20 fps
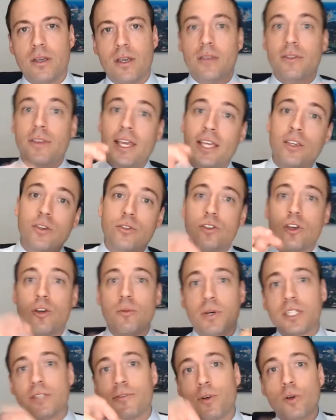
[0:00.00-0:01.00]
Thank you so
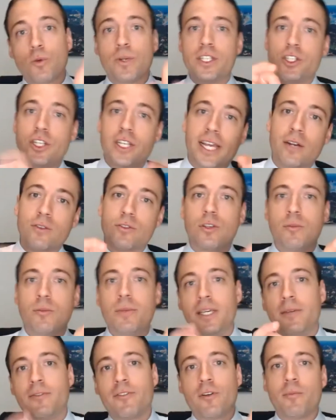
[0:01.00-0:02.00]
much for reaching out to
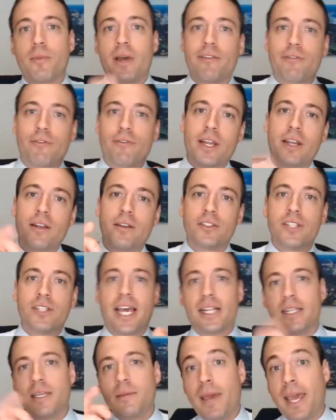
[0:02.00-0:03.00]
me from my friend
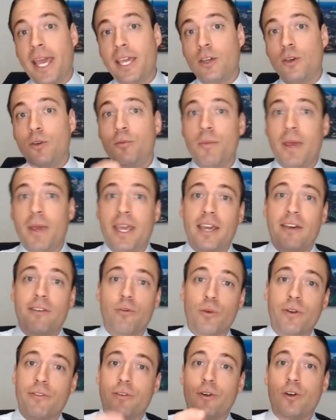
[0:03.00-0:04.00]
Sally Mae, who may have
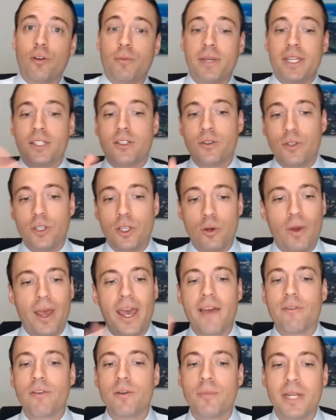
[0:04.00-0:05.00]
referred me to you.
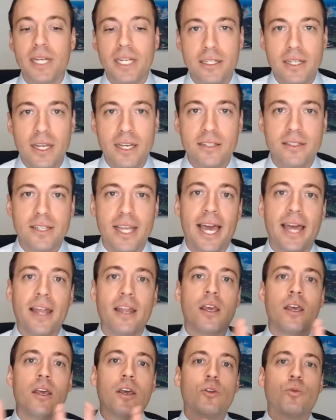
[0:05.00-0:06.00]
Everybody does that.
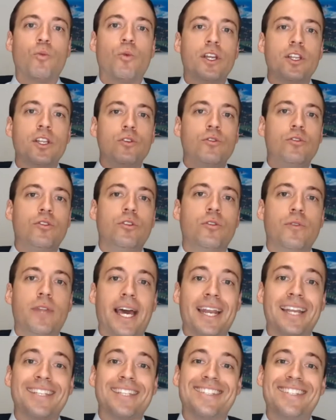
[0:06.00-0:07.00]
What do you do
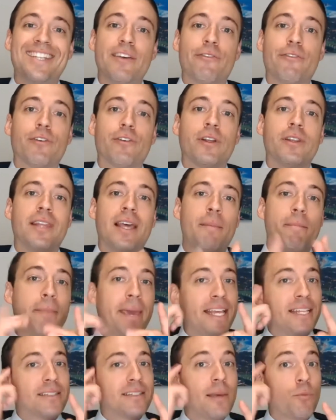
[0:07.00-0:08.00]
that is different, that
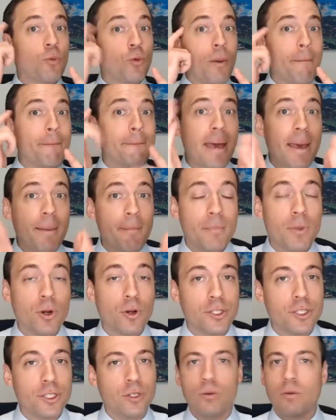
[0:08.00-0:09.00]
makes them remember
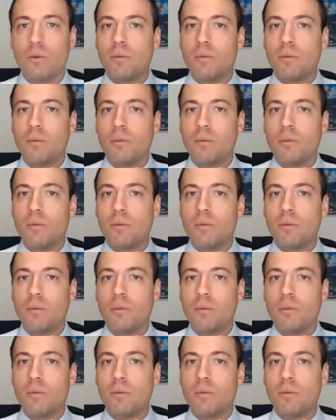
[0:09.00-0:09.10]
you?